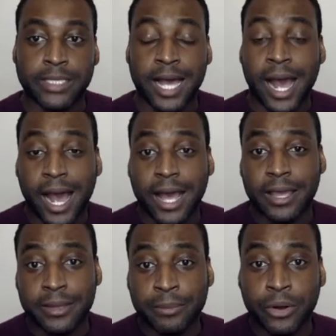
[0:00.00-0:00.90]

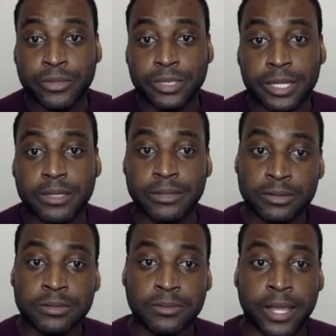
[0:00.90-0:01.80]
I personally
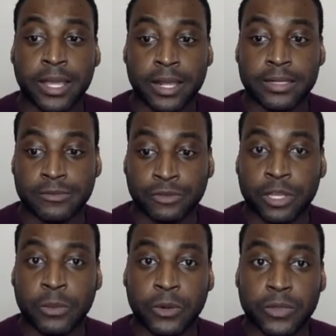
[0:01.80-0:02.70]
think it's really
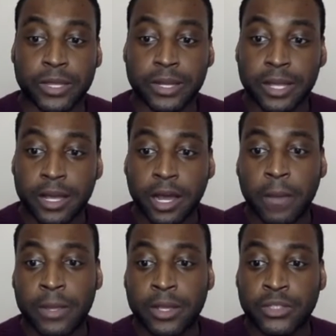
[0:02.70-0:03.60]
worth it
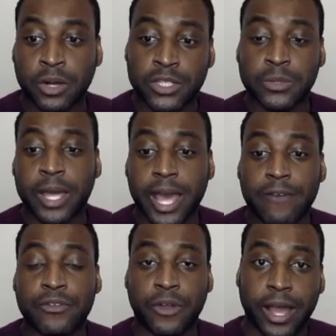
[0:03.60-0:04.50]
because you also have
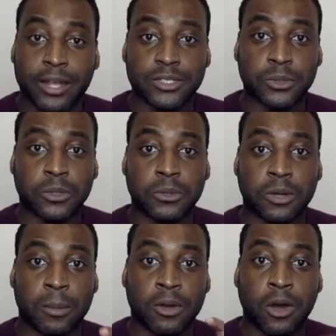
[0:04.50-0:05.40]
your actual
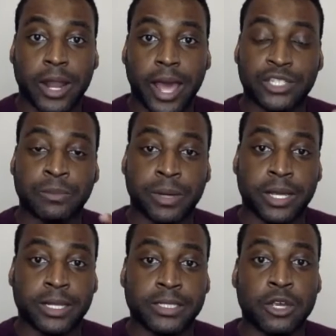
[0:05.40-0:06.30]
call to action
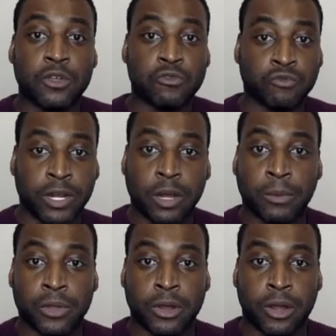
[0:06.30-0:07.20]
buttons right up
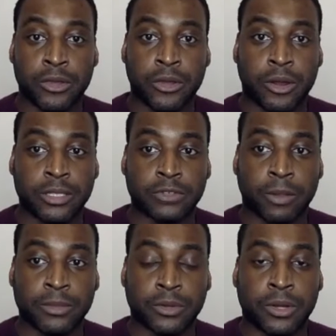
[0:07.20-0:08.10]
on your Instagram,
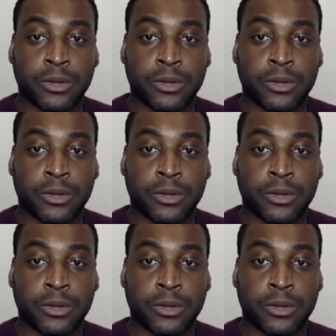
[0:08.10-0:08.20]
so